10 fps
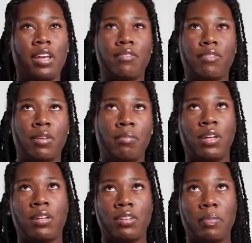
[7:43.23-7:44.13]
And for the
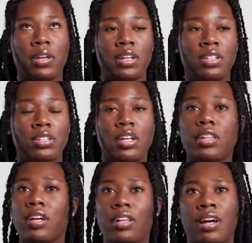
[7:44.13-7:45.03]
men on the page,
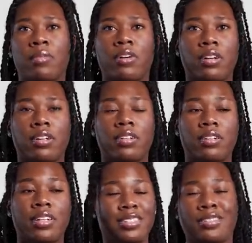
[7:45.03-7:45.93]
they're a lot more,
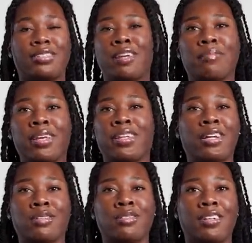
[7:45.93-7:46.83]
it's the same men
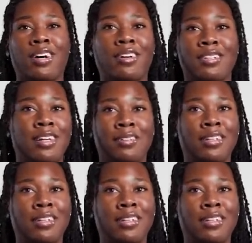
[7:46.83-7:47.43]
that you see all the time.